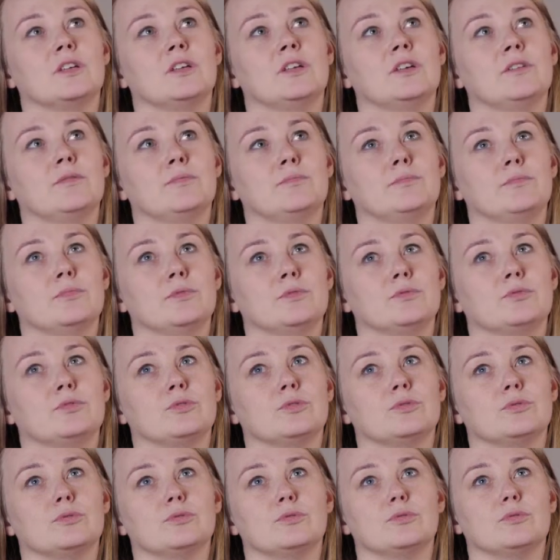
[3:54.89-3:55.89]
give
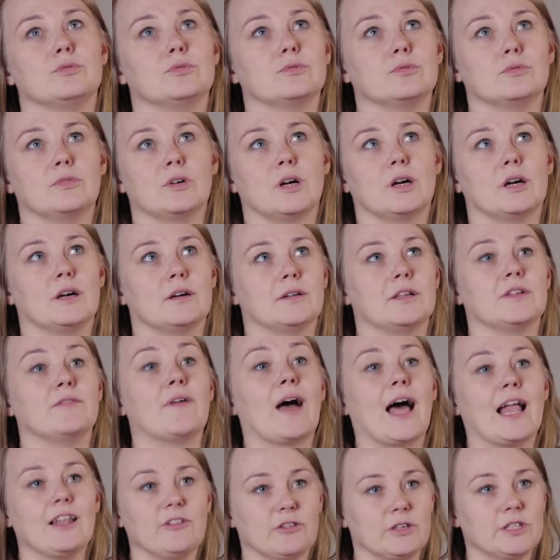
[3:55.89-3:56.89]
to
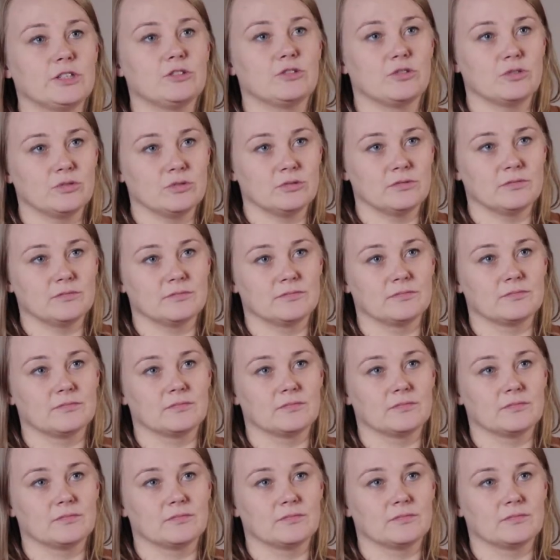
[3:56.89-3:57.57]
evaluate you.